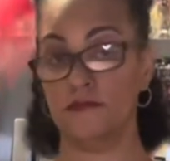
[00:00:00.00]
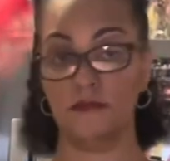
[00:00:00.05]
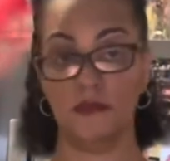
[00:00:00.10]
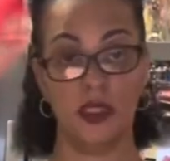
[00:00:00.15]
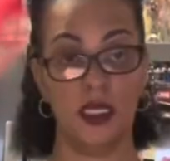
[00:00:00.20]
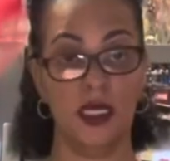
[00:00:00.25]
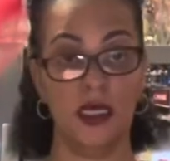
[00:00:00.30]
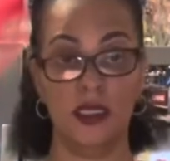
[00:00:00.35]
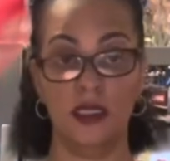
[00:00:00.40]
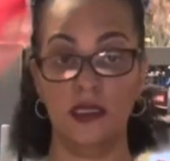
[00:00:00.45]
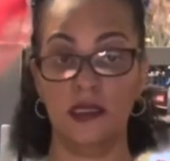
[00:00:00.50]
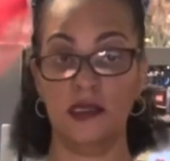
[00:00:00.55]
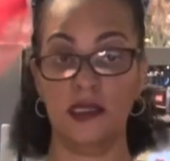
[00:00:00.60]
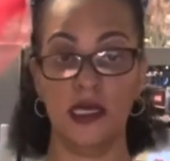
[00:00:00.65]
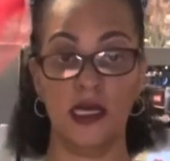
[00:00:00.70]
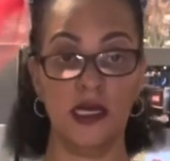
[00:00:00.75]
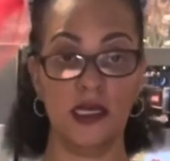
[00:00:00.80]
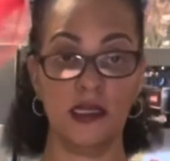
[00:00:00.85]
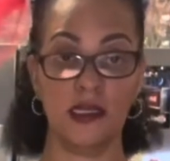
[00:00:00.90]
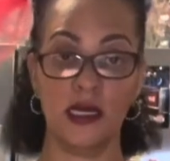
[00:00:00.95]

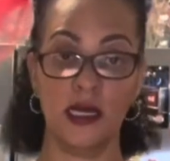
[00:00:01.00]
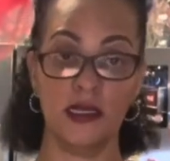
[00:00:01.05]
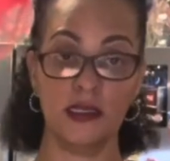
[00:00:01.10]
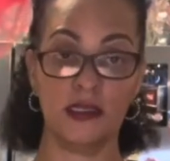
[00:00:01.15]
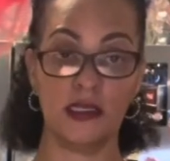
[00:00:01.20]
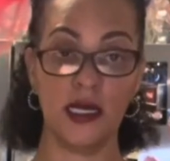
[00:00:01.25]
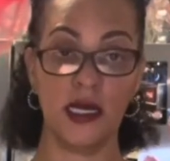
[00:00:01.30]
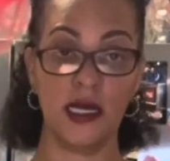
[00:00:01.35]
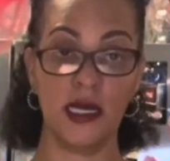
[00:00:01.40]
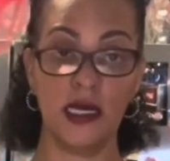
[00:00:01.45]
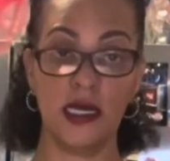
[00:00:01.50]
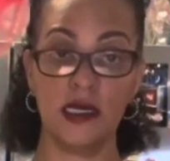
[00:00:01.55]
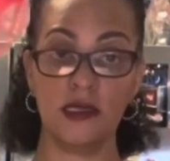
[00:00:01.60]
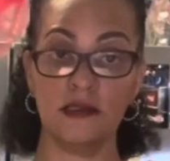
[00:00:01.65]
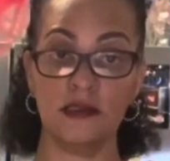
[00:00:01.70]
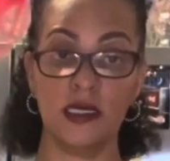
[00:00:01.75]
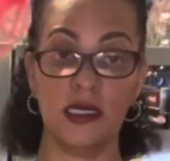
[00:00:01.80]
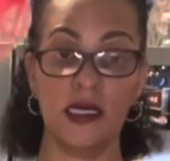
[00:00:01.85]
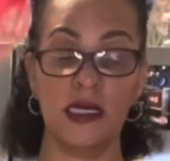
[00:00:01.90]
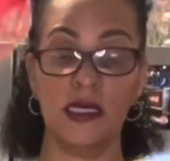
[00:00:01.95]
anything like
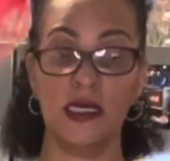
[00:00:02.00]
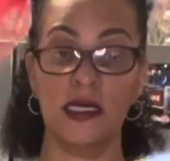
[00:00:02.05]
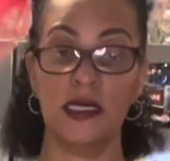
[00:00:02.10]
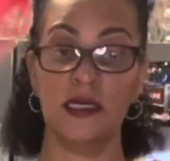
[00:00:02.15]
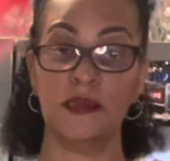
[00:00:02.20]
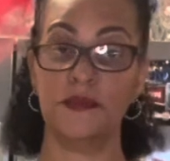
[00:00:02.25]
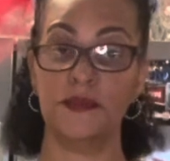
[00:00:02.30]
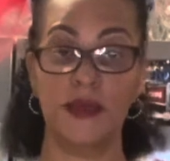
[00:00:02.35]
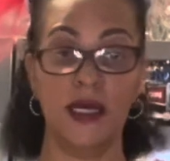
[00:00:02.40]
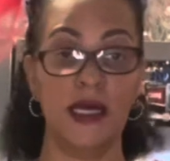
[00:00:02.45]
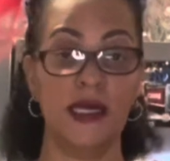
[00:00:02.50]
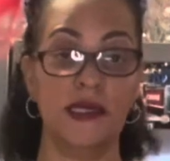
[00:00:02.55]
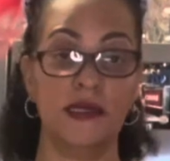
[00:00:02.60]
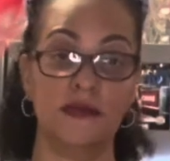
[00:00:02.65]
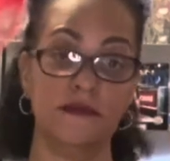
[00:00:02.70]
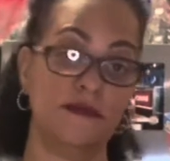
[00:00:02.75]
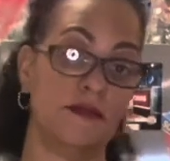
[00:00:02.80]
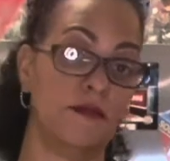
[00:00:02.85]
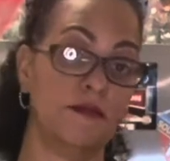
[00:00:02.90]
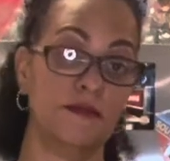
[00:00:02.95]
that, and
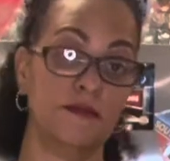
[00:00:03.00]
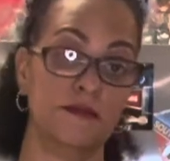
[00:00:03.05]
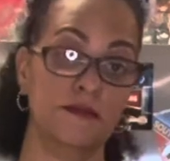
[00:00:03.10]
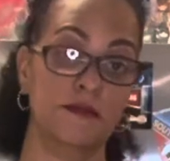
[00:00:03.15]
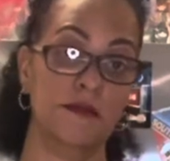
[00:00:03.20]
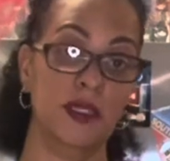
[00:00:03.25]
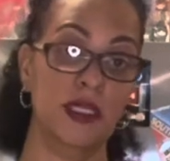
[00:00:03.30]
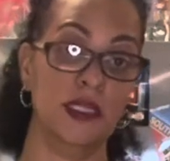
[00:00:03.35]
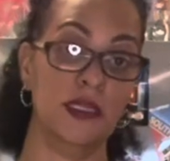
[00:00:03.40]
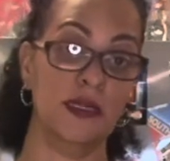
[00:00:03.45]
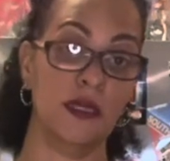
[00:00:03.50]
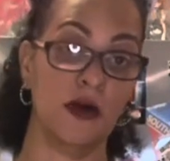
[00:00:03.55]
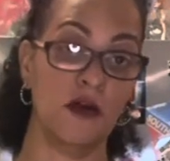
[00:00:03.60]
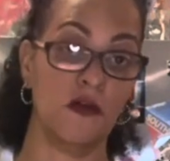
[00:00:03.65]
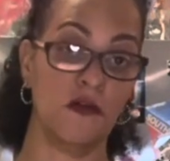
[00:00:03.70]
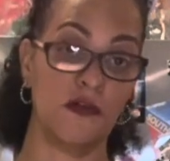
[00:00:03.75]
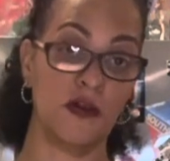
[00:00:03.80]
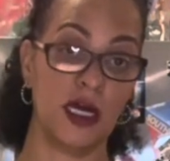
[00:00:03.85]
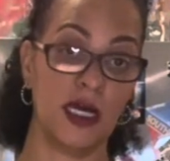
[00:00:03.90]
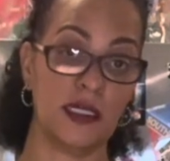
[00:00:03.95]
make
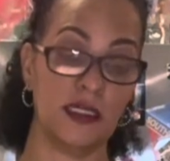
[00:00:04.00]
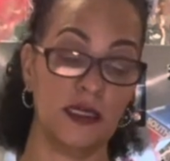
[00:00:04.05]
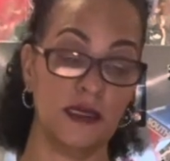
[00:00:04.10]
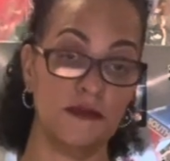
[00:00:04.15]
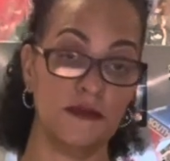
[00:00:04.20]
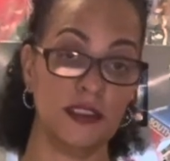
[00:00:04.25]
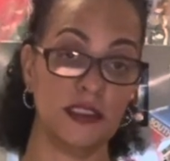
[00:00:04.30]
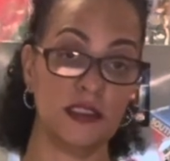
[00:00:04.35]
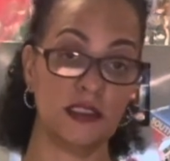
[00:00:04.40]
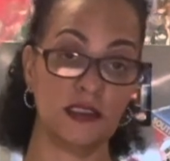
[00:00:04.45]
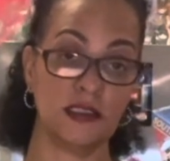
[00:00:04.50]
meatloaf out of it.